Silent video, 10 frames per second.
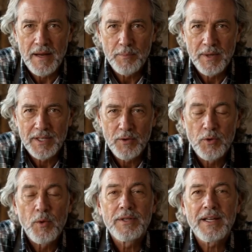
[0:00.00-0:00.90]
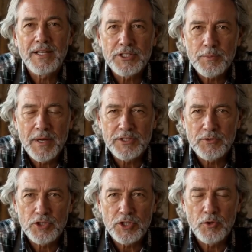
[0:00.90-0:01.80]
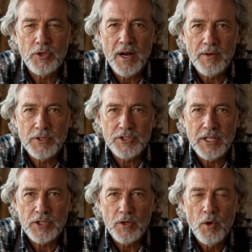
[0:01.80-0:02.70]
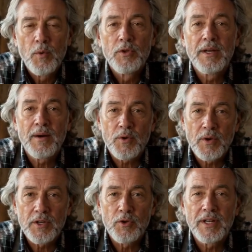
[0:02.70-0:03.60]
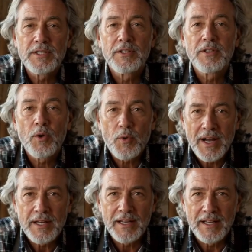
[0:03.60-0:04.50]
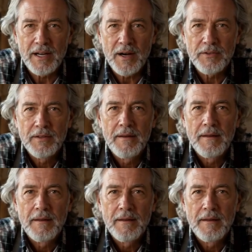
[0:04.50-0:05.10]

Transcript: But here is what the expensive chisel conversation almost never addresses directly enough.